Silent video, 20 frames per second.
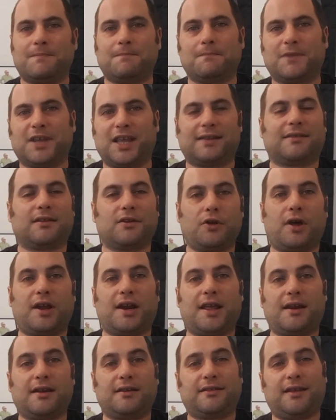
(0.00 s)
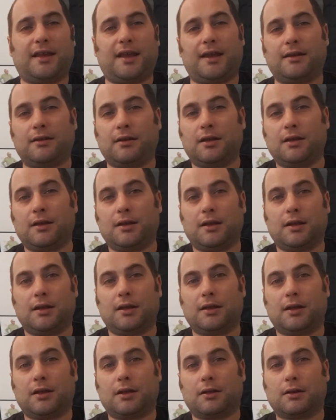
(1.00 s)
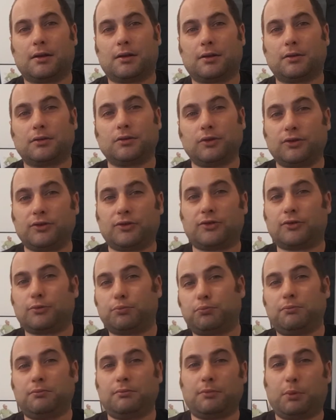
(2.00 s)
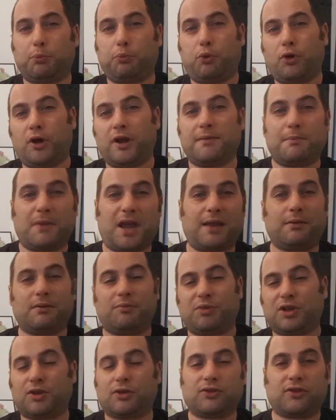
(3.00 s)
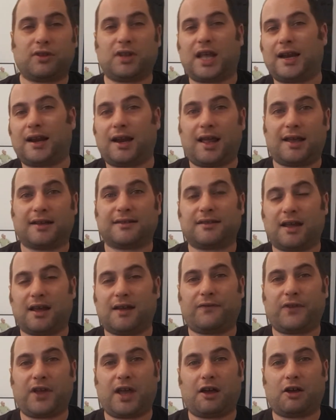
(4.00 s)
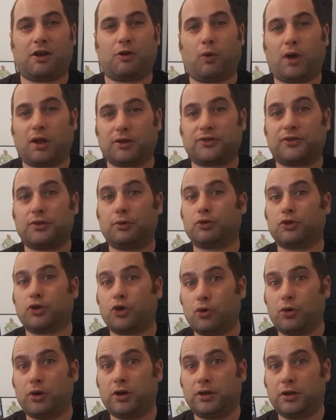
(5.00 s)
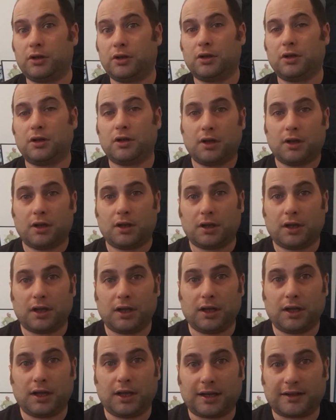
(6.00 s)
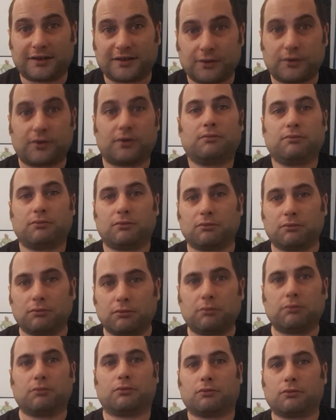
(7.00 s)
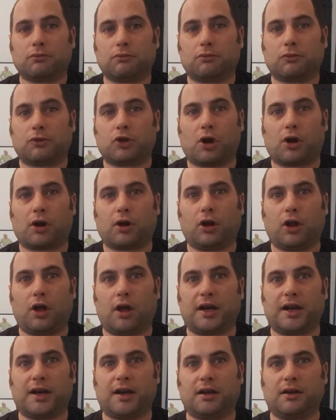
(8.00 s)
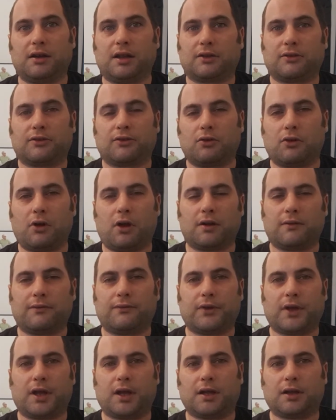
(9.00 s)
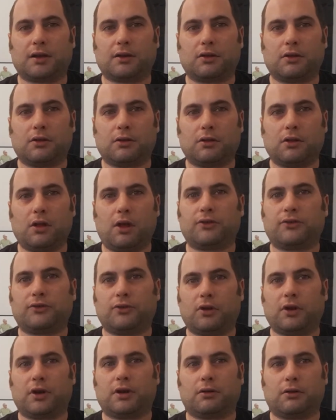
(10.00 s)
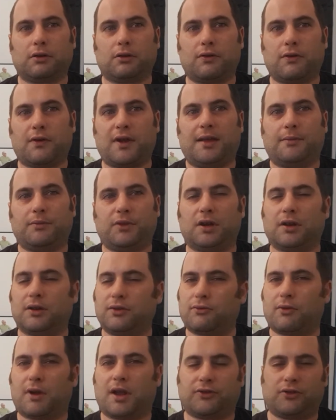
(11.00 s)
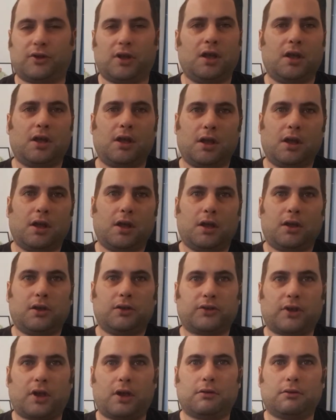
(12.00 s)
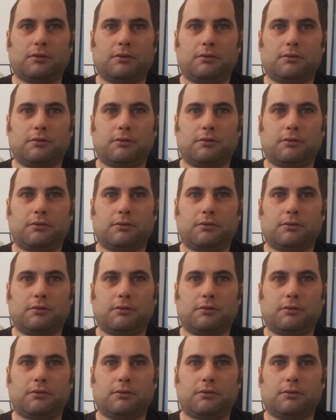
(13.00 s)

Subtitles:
Gets a 9 out of 10. Loses the point maybe because of that last half hour. While still good, it's got a lot in it. It's kind of glossed on and crammed in. It's rushed. So,